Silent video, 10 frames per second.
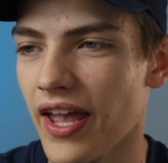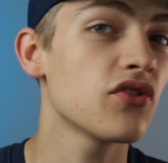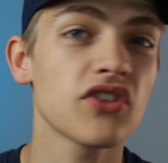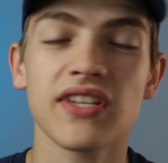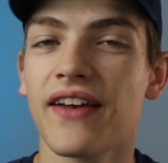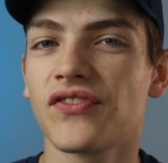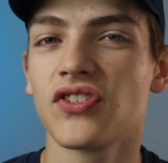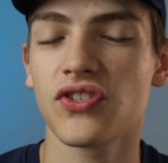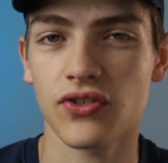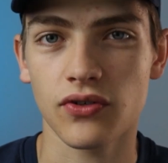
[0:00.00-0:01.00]
You just have to
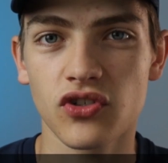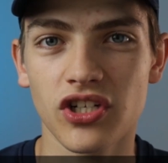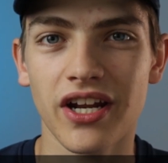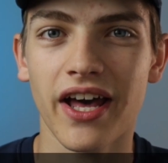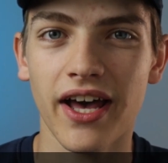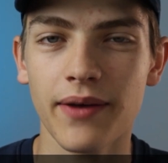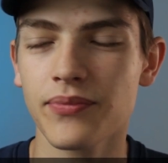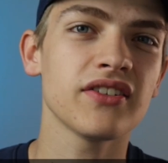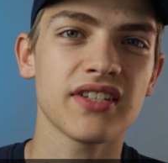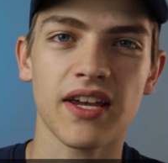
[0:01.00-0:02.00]
search it up.
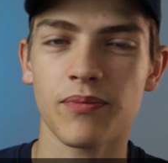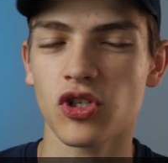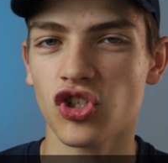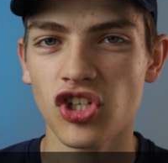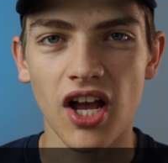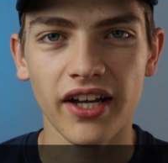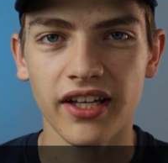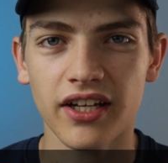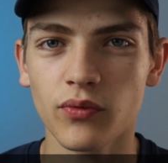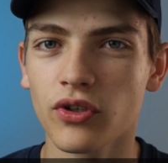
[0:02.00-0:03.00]
You type in
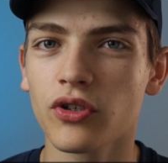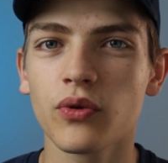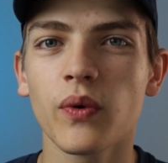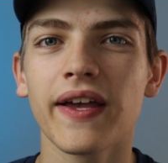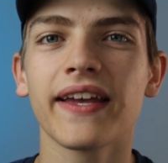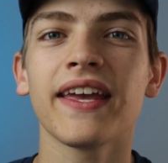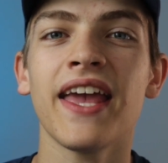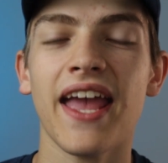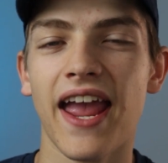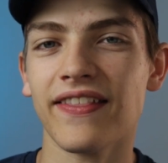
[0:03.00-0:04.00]
Shotcut real quick,
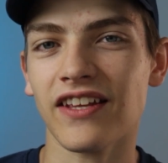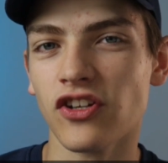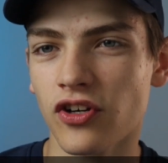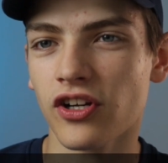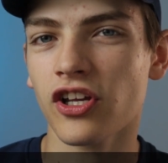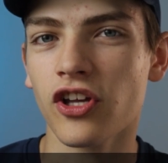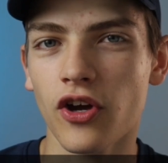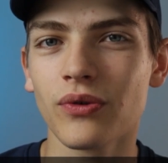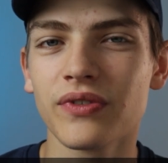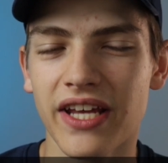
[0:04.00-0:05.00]
and then you're gonna
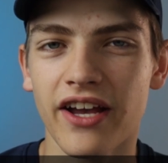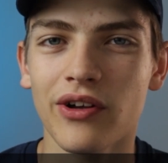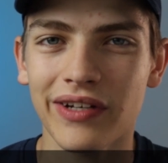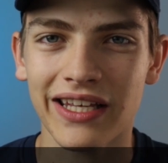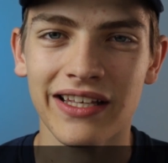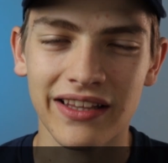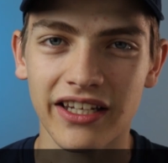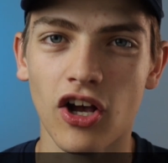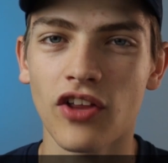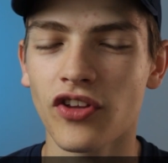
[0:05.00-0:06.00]
go down and
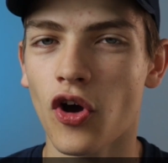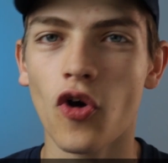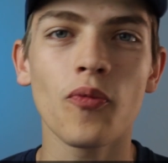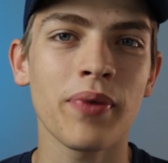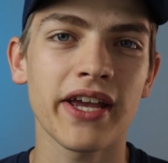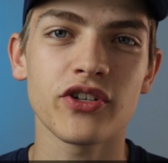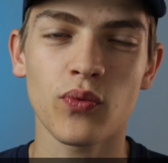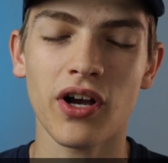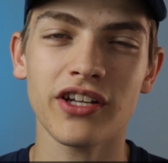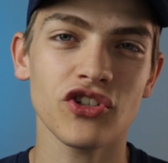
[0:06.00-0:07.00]
click on the homepage one.